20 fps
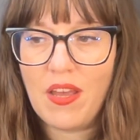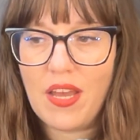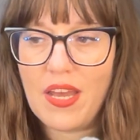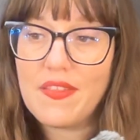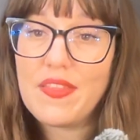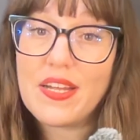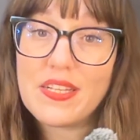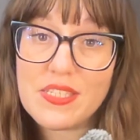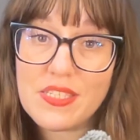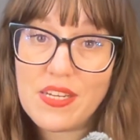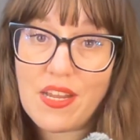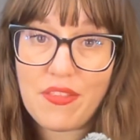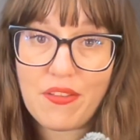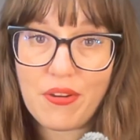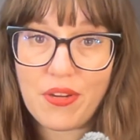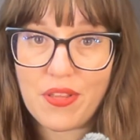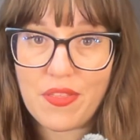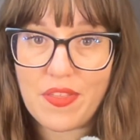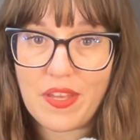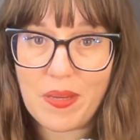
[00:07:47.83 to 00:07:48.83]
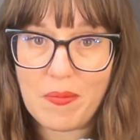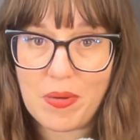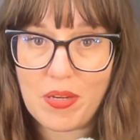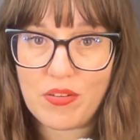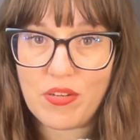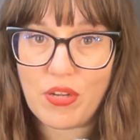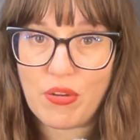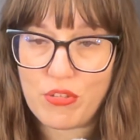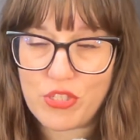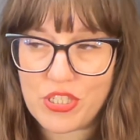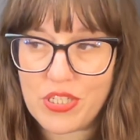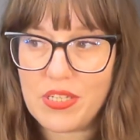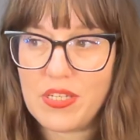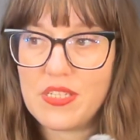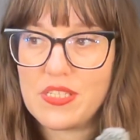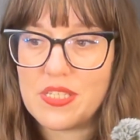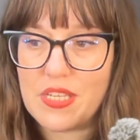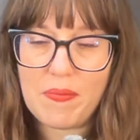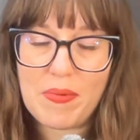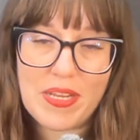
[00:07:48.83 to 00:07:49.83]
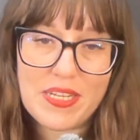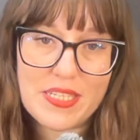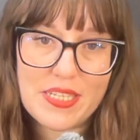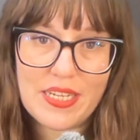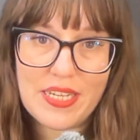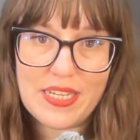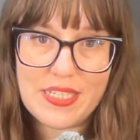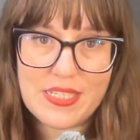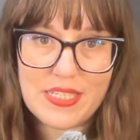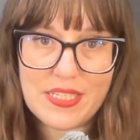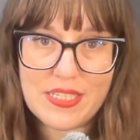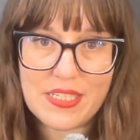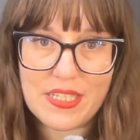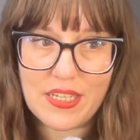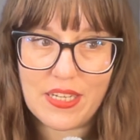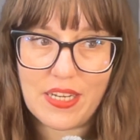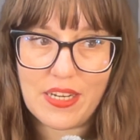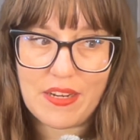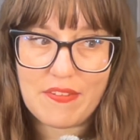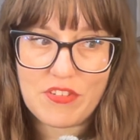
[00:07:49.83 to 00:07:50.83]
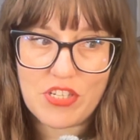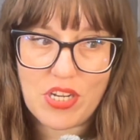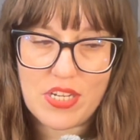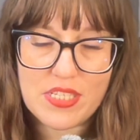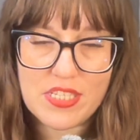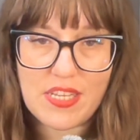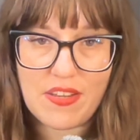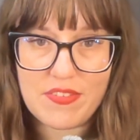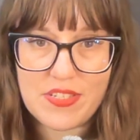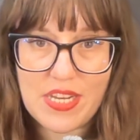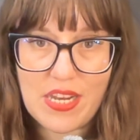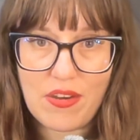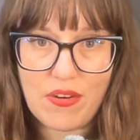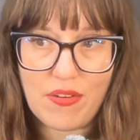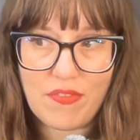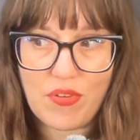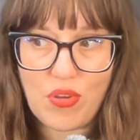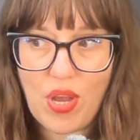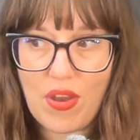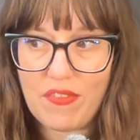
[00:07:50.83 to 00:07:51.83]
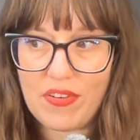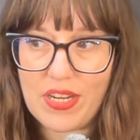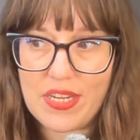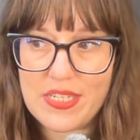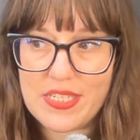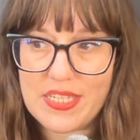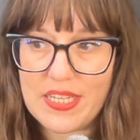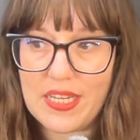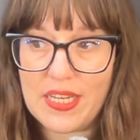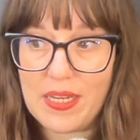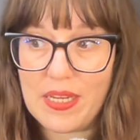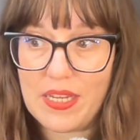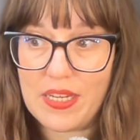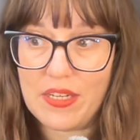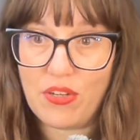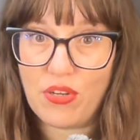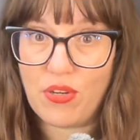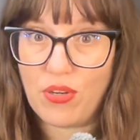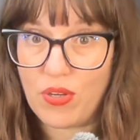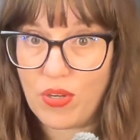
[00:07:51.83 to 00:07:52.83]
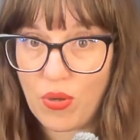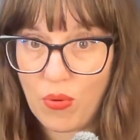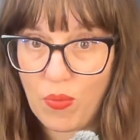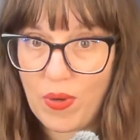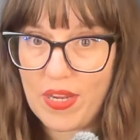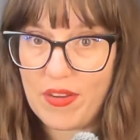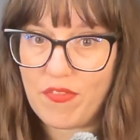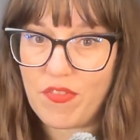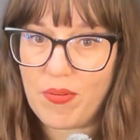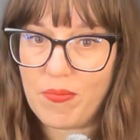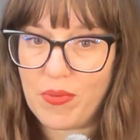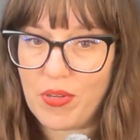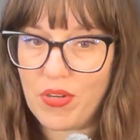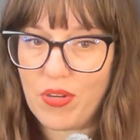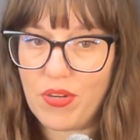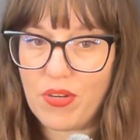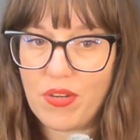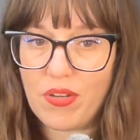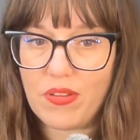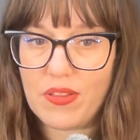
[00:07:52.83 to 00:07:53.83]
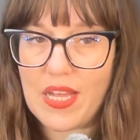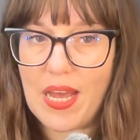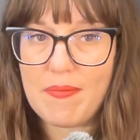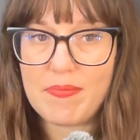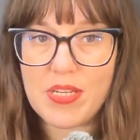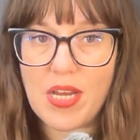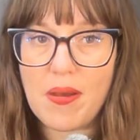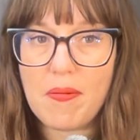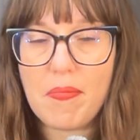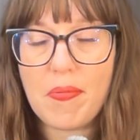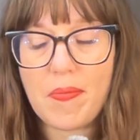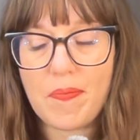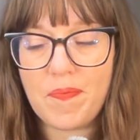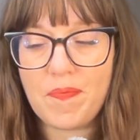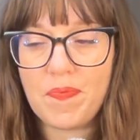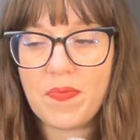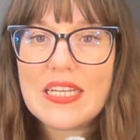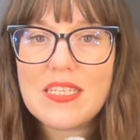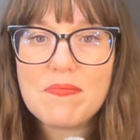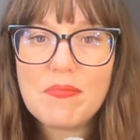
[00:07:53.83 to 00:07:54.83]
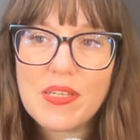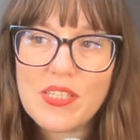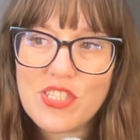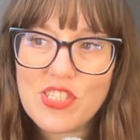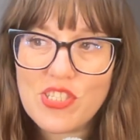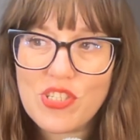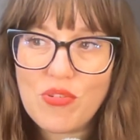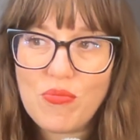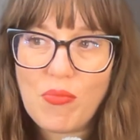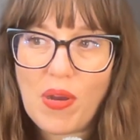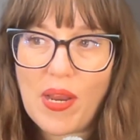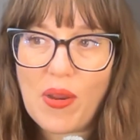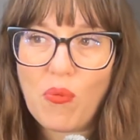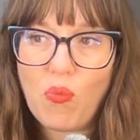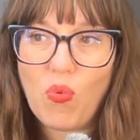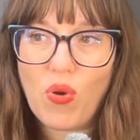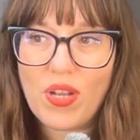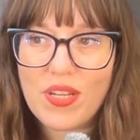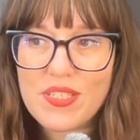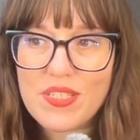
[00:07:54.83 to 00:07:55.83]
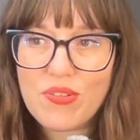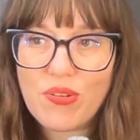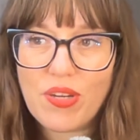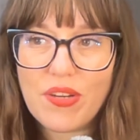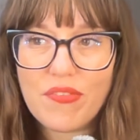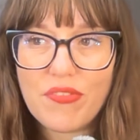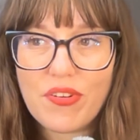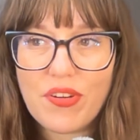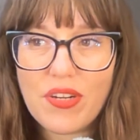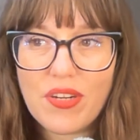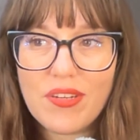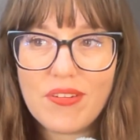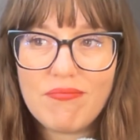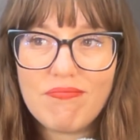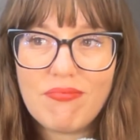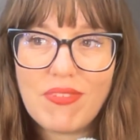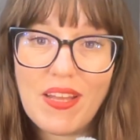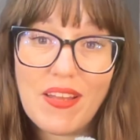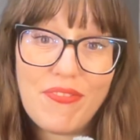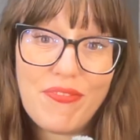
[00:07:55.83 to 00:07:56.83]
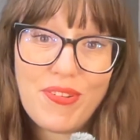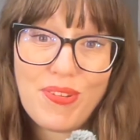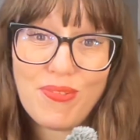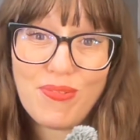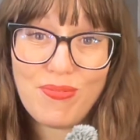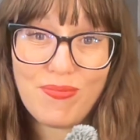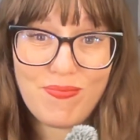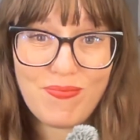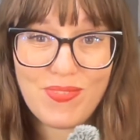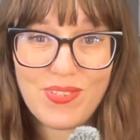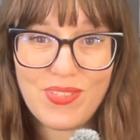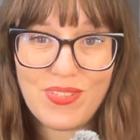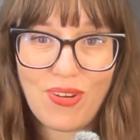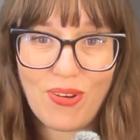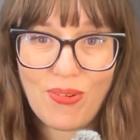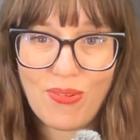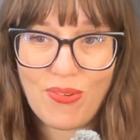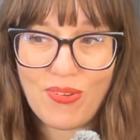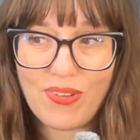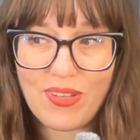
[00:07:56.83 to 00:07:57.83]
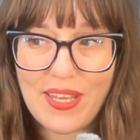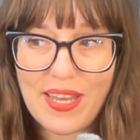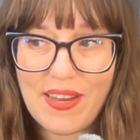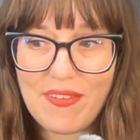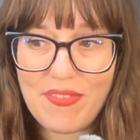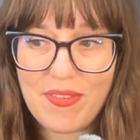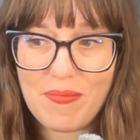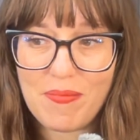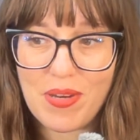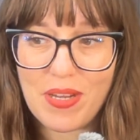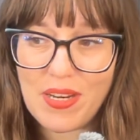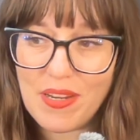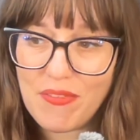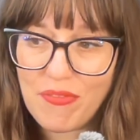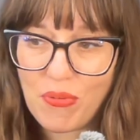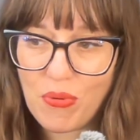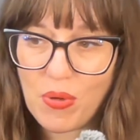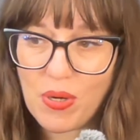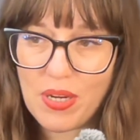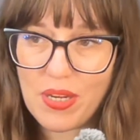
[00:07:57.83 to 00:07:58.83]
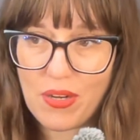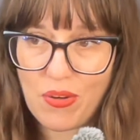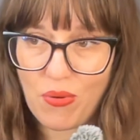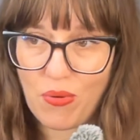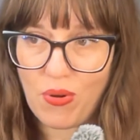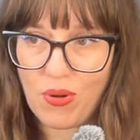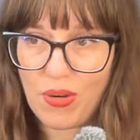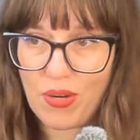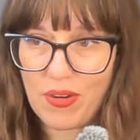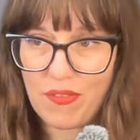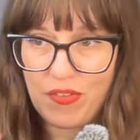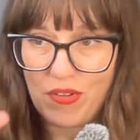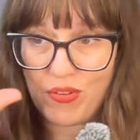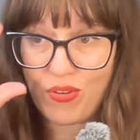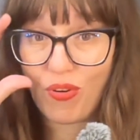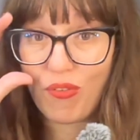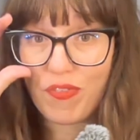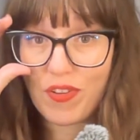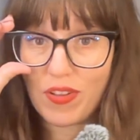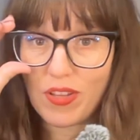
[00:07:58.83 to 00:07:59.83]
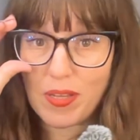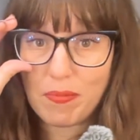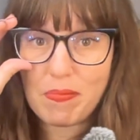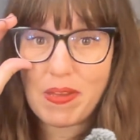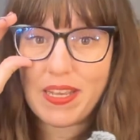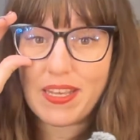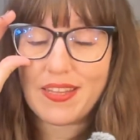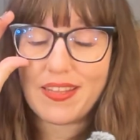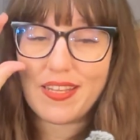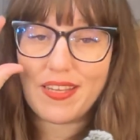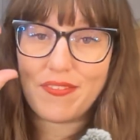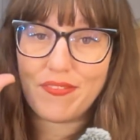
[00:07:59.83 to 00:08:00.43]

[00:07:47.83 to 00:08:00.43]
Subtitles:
And that's another good thing about Notion is it makes it easy to kind of jot stuff down if you have an idea and you're away from your laptop. As much as you might want Scrivener, if you don't really have the money for it, or if you don't feel like making the